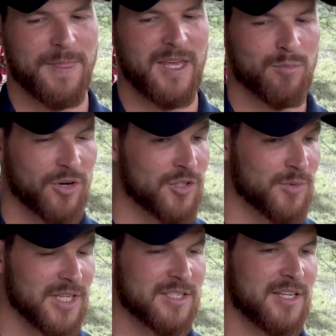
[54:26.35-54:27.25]
He approached me
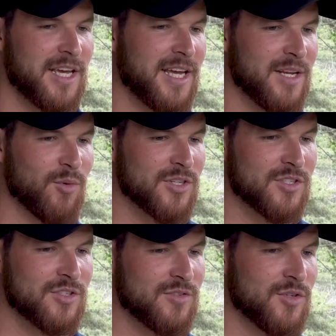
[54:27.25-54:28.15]
yesterday, and he wants
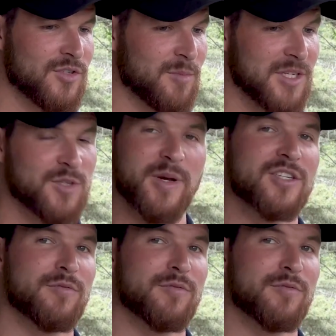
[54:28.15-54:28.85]
to do something special